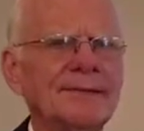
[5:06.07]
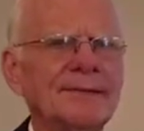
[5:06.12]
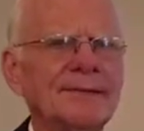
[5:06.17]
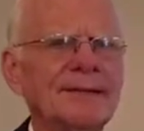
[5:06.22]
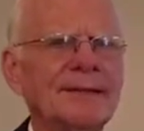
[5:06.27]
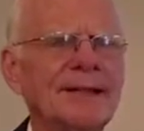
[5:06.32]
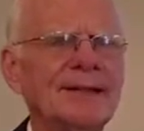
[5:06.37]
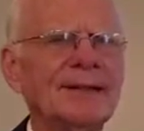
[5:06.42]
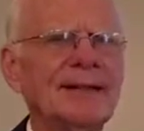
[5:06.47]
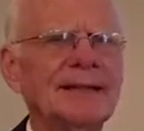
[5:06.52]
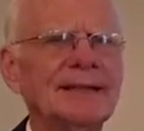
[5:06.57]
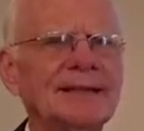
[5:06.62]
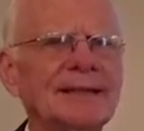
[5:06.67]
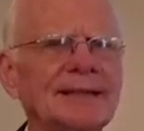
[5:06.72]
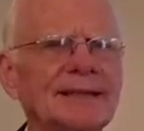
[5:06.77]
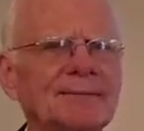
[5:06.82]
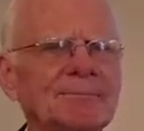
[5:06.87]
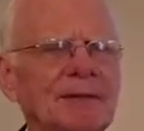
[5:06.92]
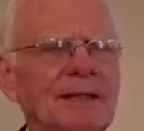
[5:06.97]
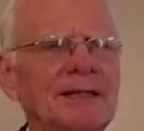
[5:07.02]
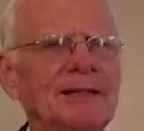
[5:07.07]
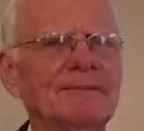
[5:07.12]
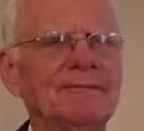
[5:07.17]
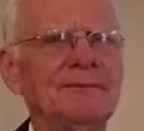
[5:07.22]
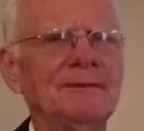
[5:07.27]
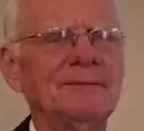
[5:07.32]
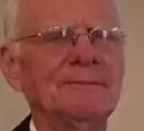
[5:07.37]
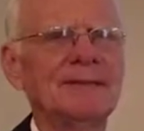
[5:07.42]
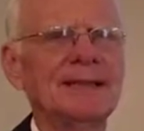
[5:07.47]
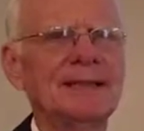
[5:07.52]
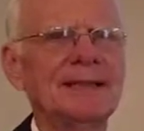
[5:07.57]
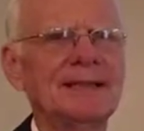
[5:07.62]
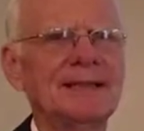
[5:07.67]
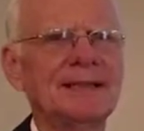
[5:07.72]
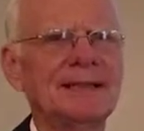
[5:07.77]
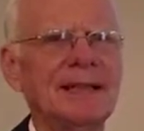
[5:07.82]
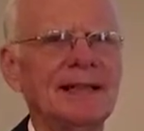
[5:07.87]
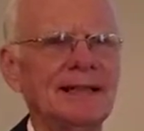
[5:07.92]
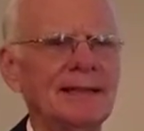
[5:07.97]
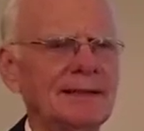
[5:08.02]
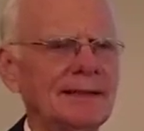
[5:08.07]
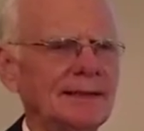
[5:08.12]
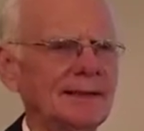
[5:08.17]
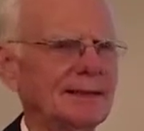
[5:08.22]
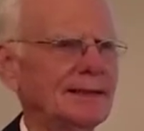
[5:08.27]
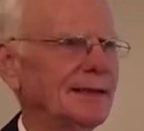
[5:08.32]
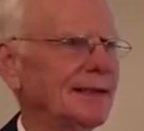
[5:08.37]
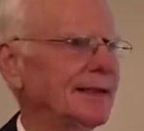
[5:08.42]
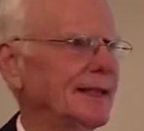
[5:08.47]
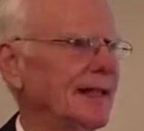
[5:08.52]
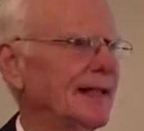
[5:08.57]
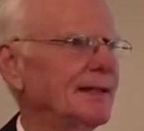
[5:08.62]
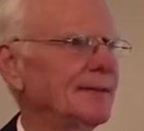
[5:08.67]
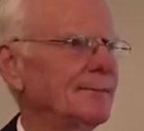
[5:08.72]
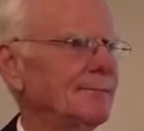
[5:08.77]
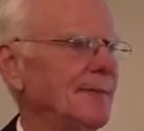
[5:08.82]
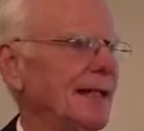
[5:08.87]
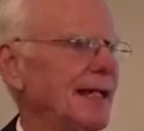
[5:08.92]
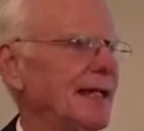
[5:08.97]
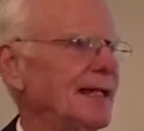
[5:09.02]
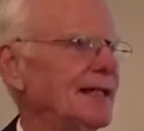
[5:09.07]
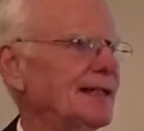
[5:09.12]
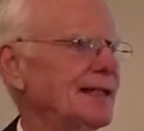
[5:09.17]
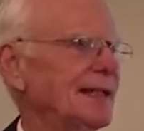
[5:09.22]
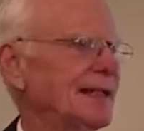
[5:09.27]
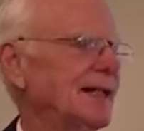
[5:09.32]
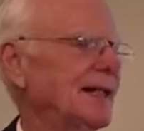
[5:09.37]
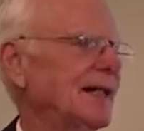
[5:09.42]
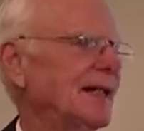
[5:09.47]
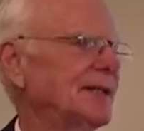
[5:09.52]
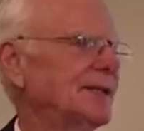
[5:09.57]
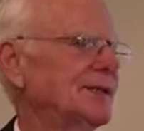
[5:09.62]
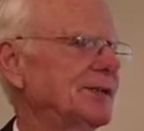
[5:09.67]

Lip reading: Now I'd like to spend a few minutes on the kind of man that God